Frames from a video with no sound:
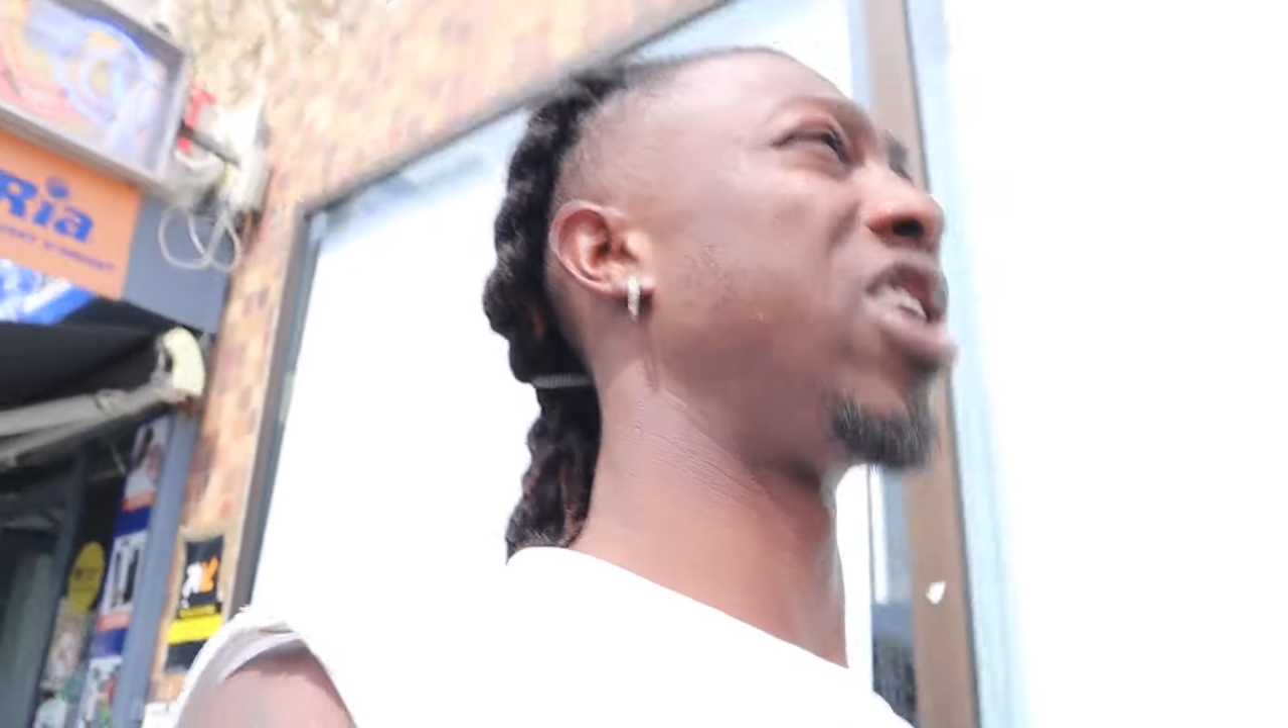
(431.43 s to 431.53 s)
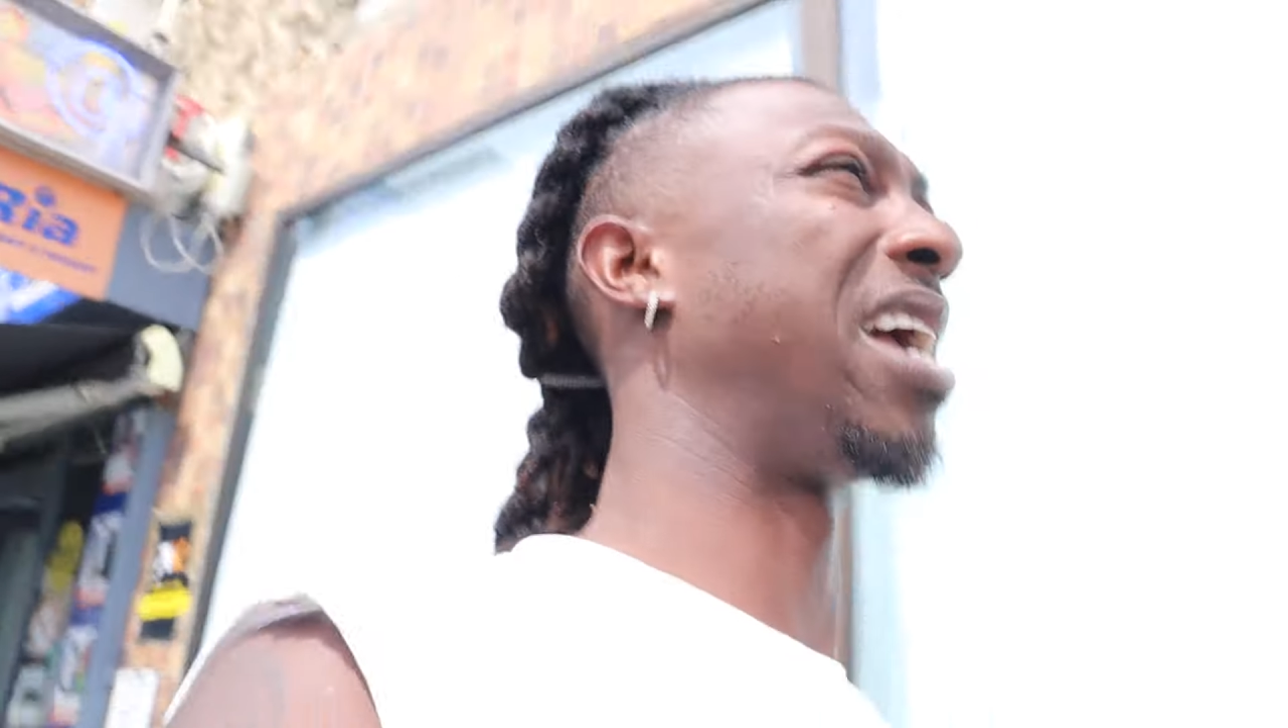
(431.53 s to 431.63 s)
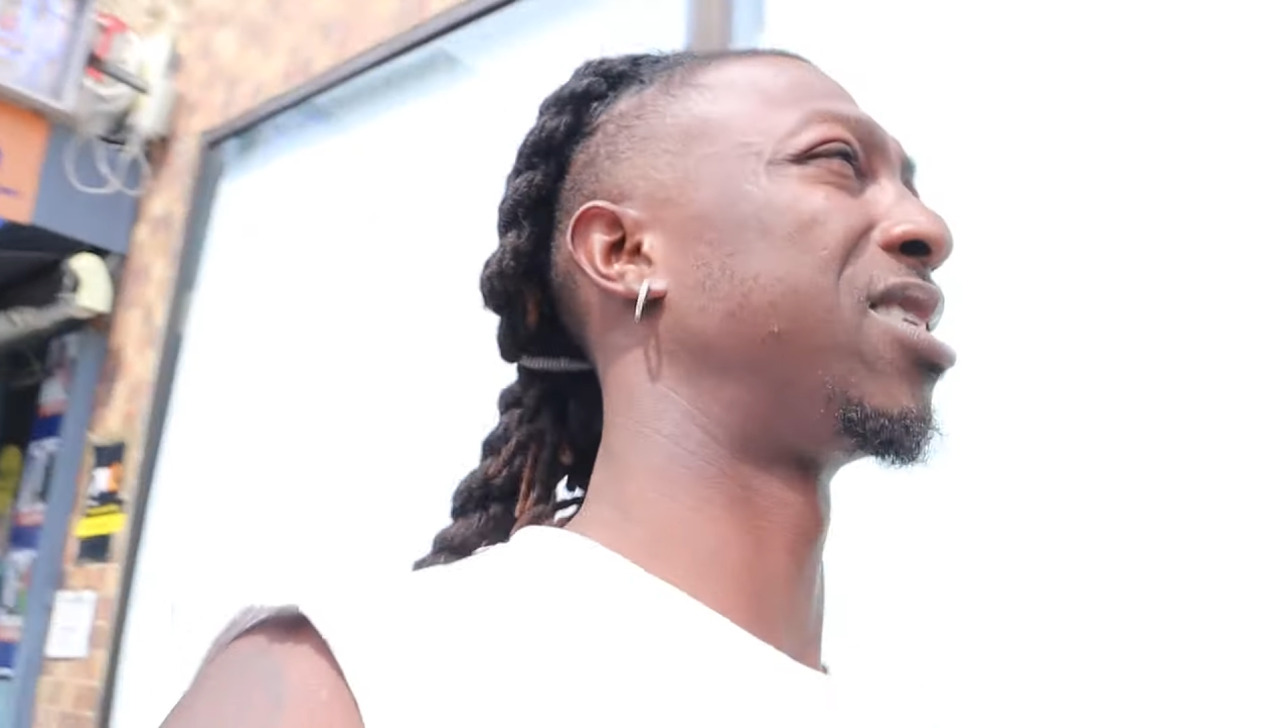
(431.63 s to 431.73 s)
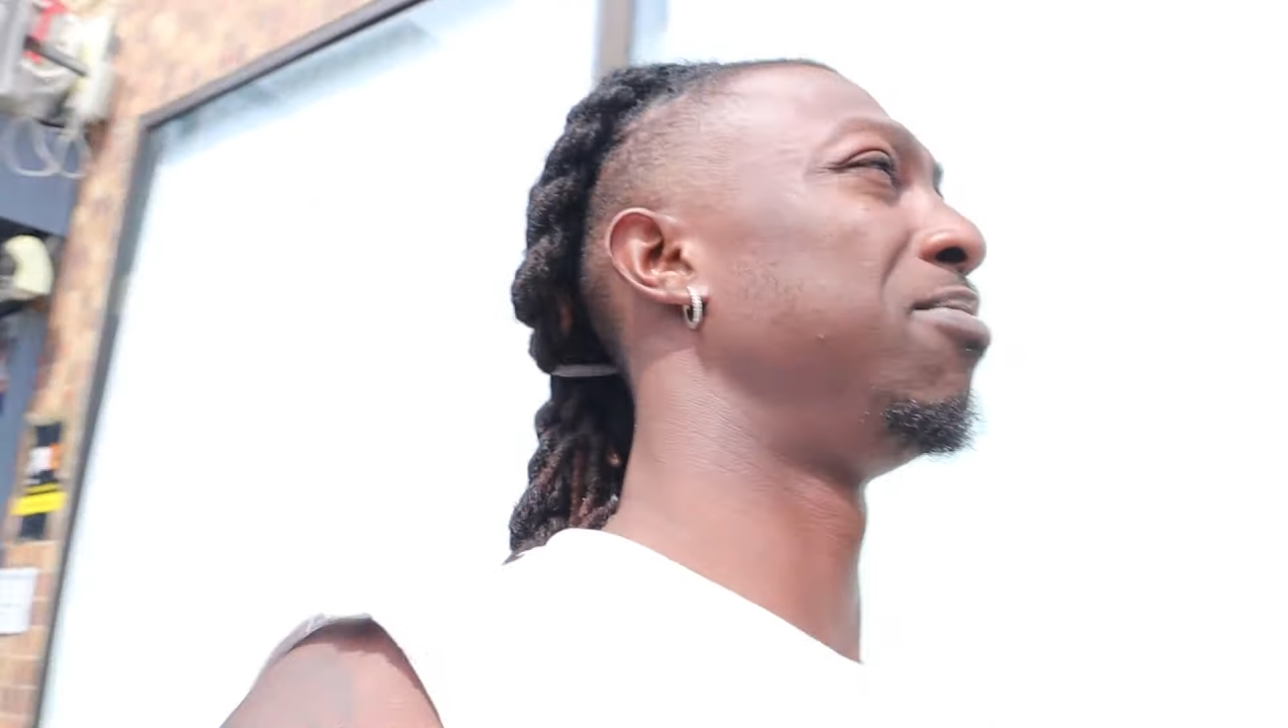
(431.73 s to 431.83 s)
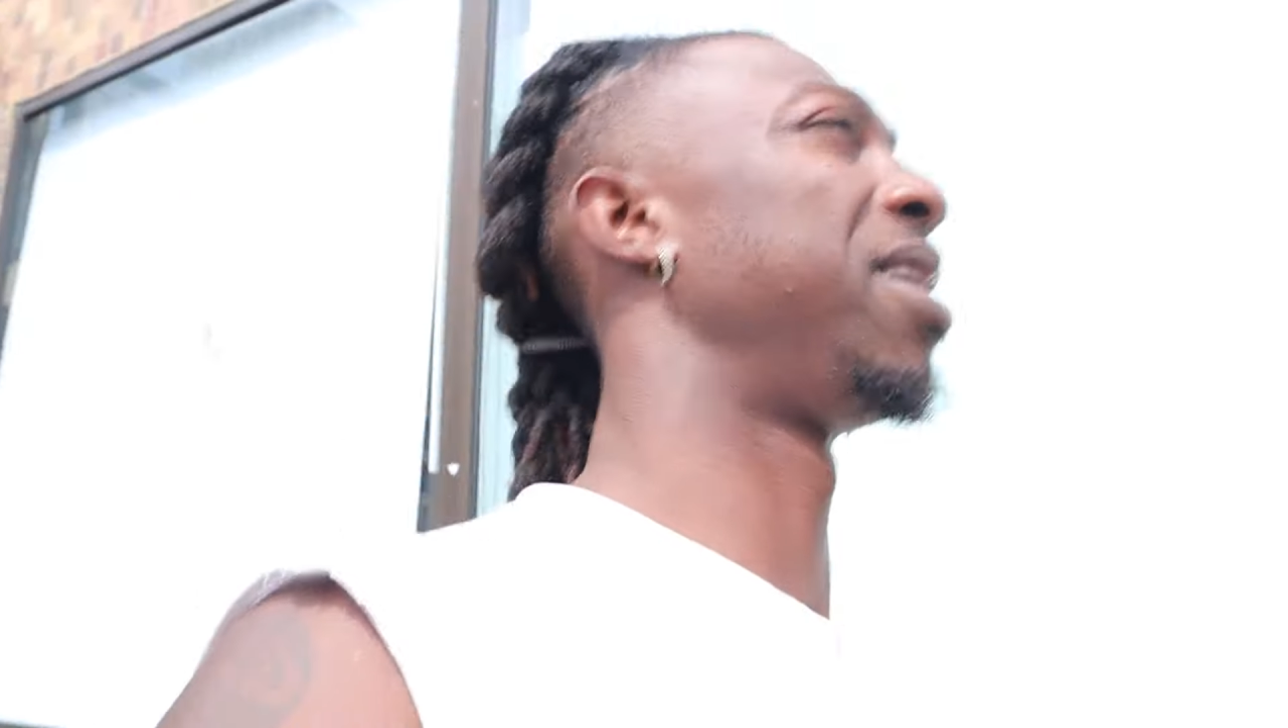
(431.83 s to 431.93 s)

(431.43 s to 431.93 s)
to try some